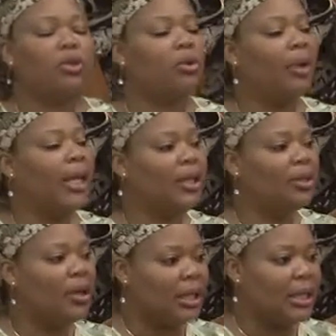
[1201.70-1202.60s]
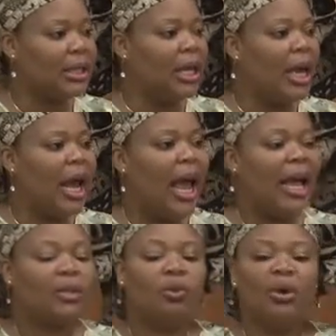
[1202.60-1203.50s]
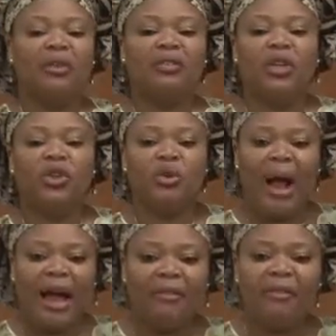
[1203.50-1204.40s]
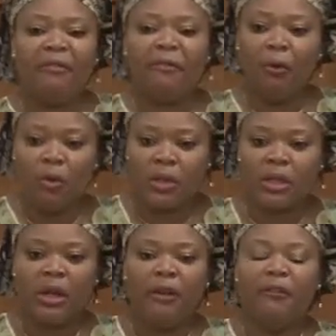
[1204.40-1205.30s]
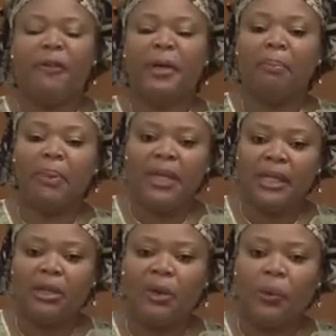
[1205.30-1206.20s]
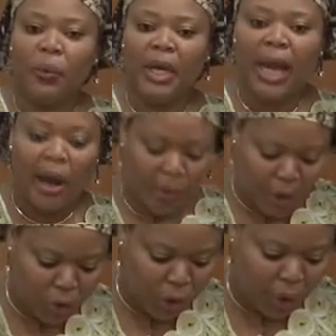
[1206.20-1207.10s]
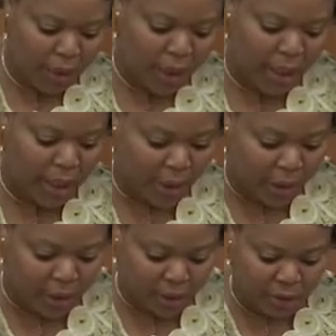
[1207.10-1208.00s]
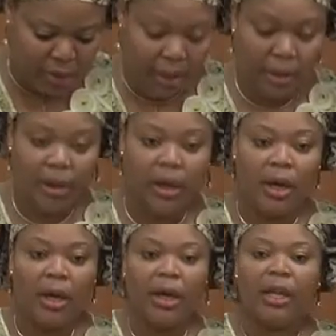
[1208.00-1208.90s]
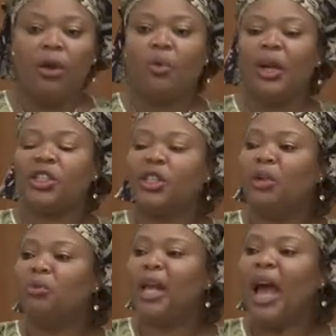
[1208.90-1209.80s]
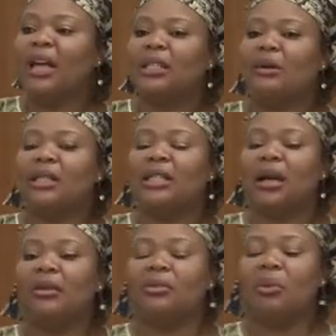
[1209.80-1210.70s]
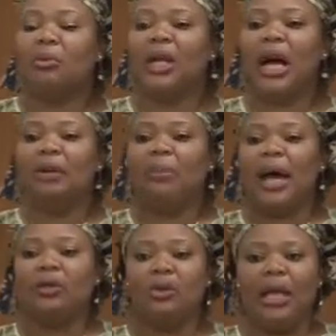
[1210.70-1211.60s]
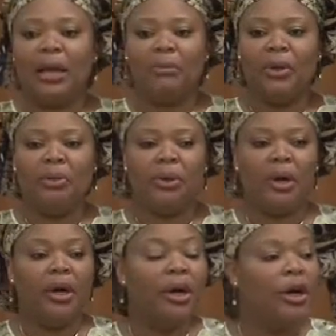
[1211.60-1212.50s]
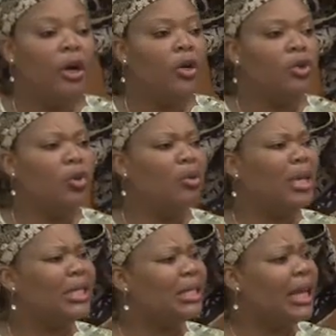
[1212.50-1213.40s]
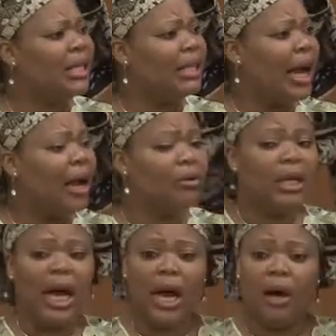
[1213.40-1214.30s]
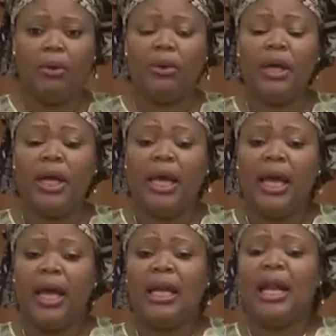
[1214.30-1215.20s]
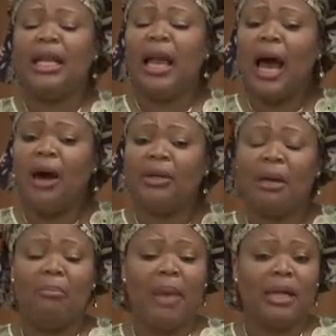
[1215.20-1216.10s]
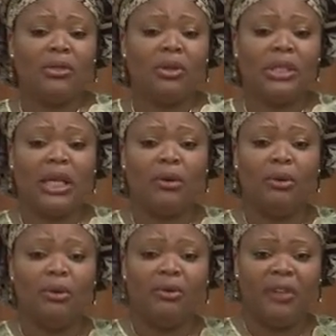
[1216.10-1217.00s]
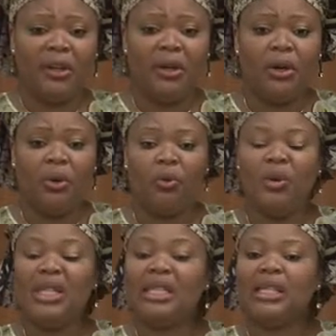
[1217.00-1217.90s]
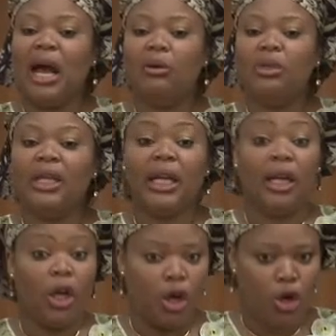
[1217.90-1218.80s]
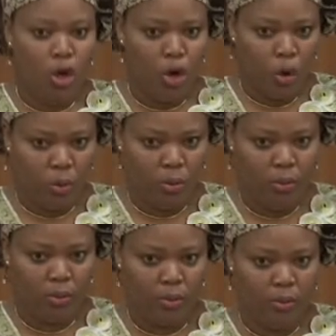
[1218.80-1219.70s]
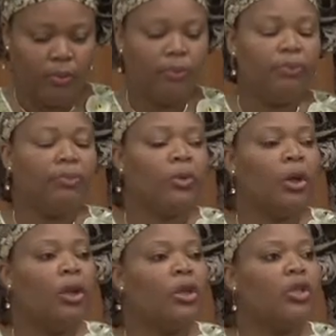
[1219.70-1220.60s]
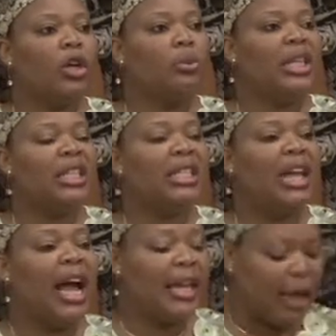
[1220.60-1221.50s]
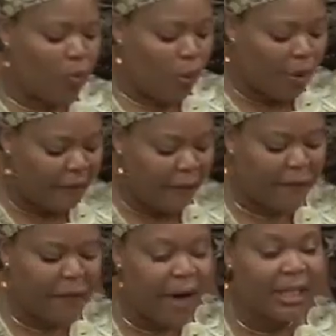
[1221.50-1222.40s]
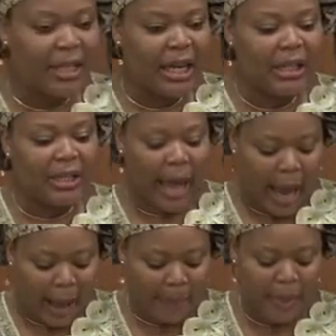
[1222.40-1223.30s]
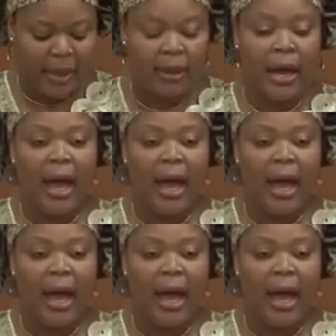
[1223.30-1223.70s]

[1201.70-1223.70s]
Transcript: to credit us as one of the driving force for the peace we now enjoy in our country. The question we asked ourselves when we got back to Liberia do we sit down now and allow the men to take over? Resounding no. So we decided one of the first things that happened